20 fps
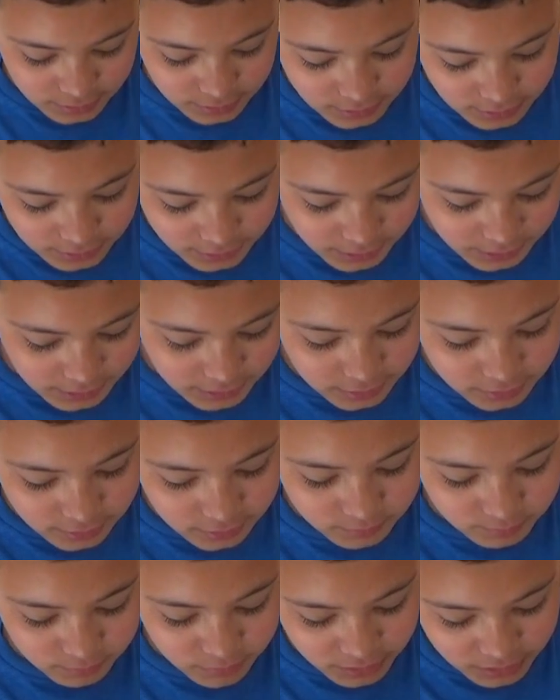Again,
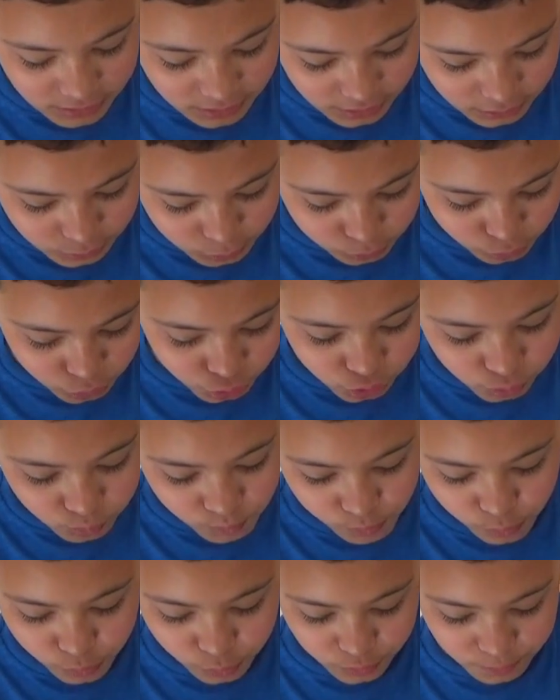make it into a
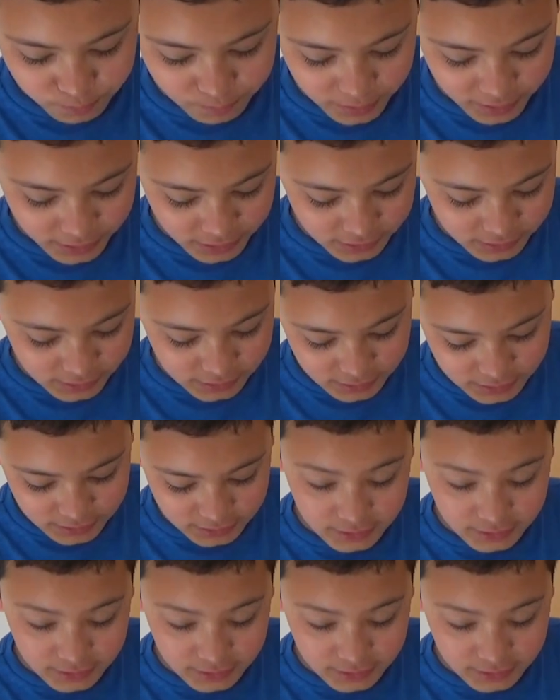smooth paste.